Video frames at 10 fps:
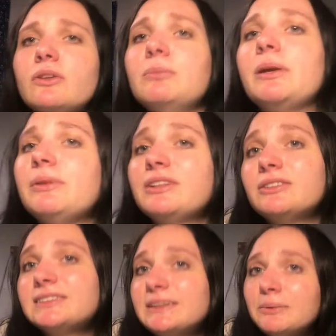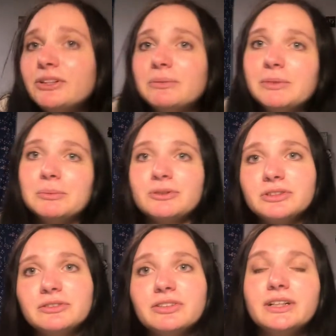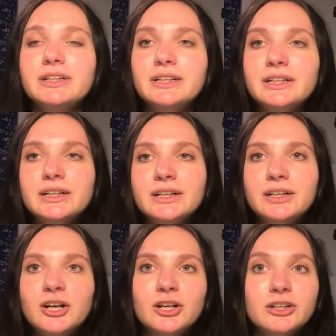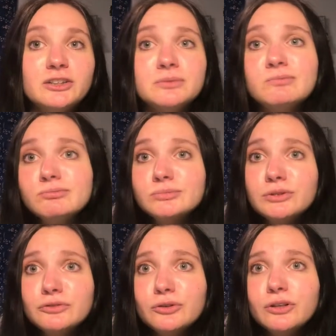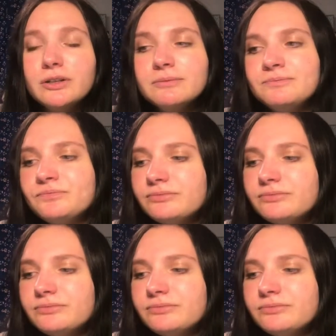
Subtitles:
or maybe a little similar to people you've heard before.